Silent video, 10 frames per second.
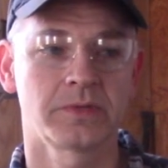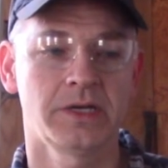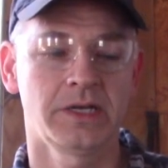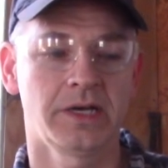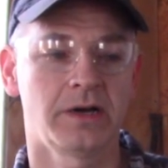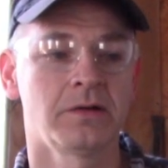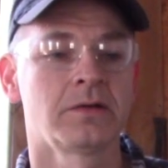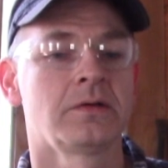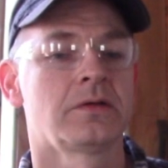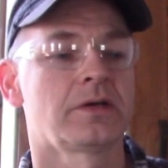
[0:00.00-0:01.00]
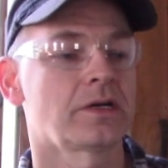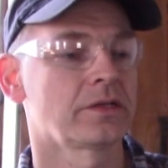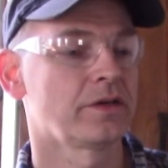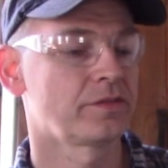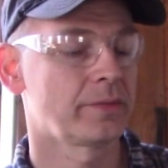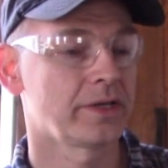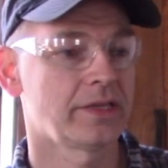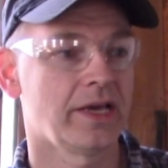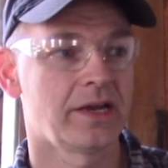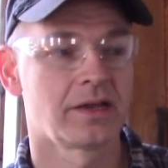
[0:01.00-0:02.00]
Anyhow, talked enough about
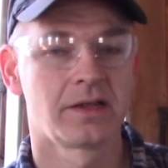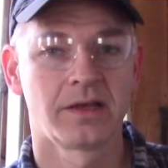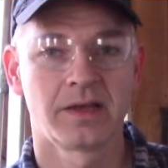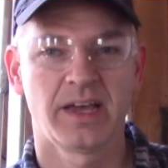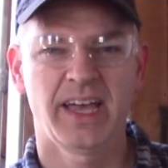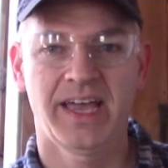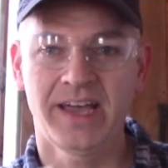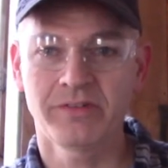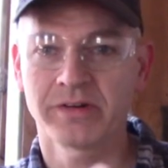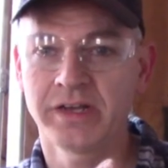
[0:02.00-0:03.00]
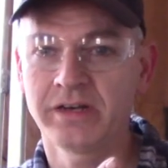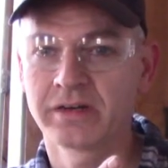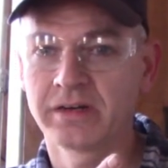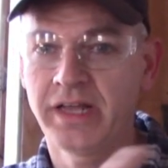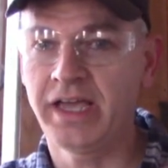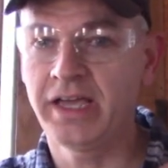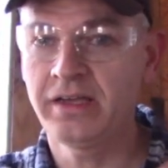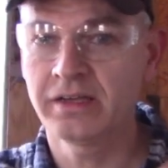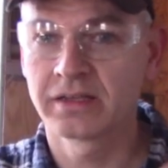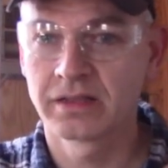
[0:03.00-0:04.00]
that. Have a great
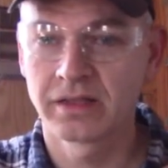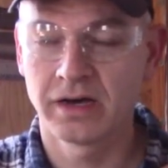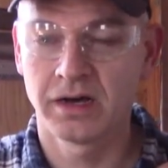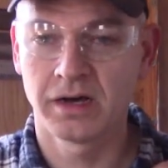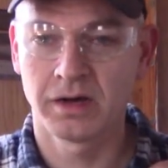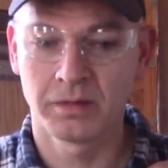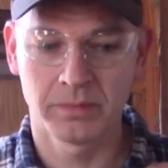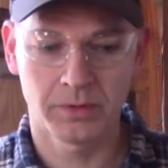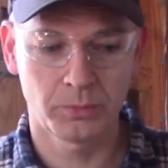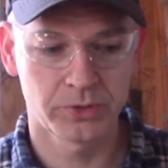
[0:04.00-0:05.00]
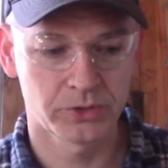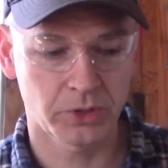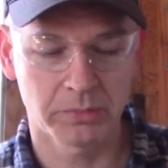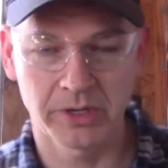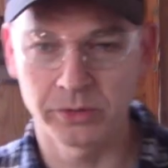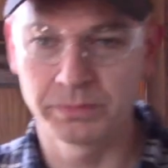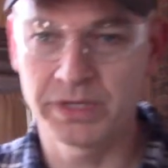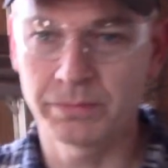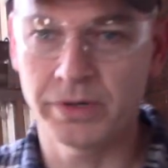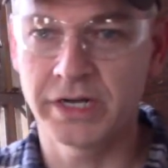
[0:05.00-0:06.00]
day. Hope you enjoyed my little
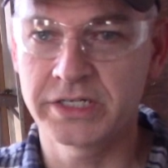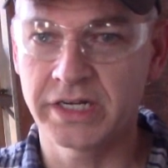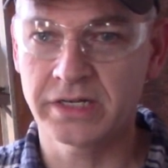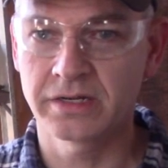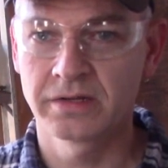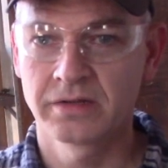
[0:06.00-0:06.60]
beam project.